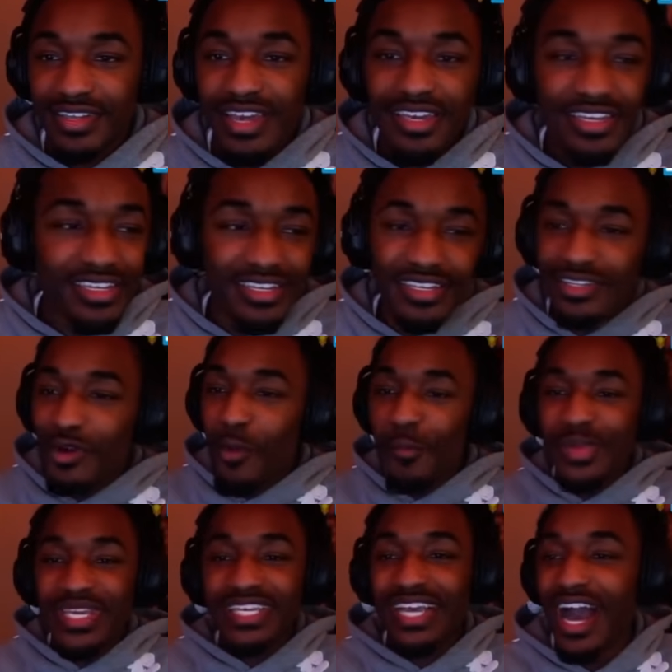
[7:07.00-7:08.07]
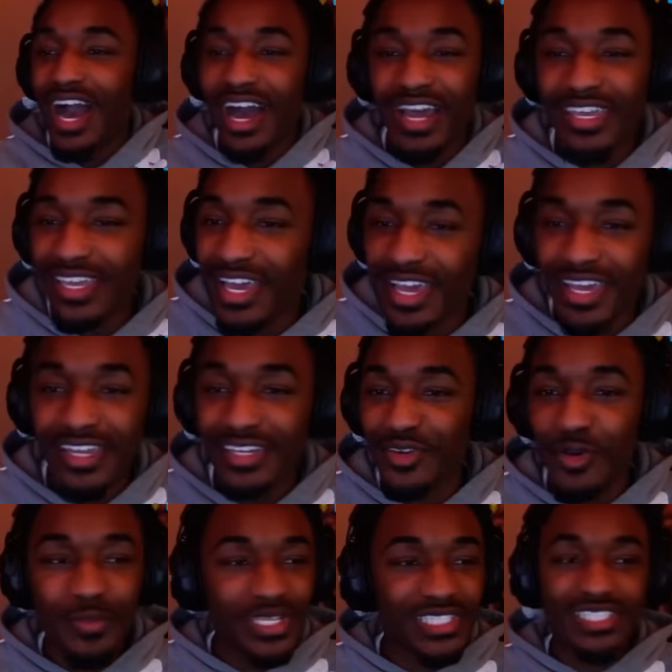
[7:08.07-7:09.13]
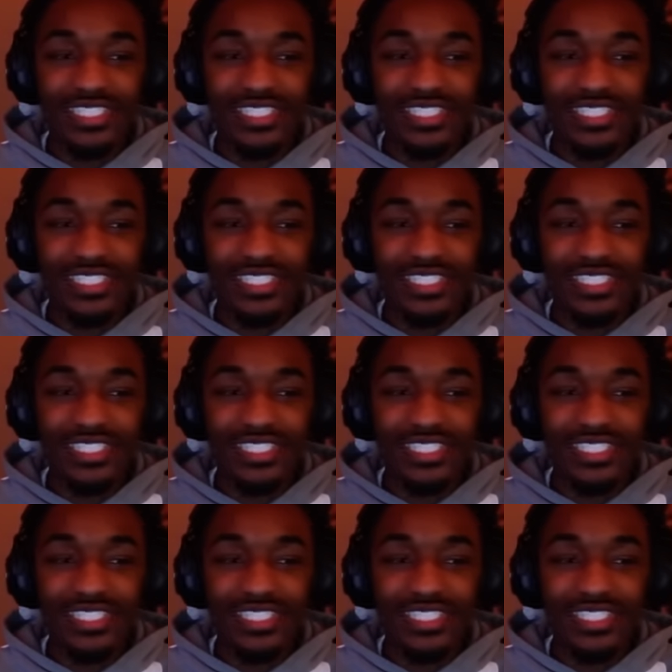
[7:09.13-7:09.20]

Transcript: Like, it don't be Kanye, it don't be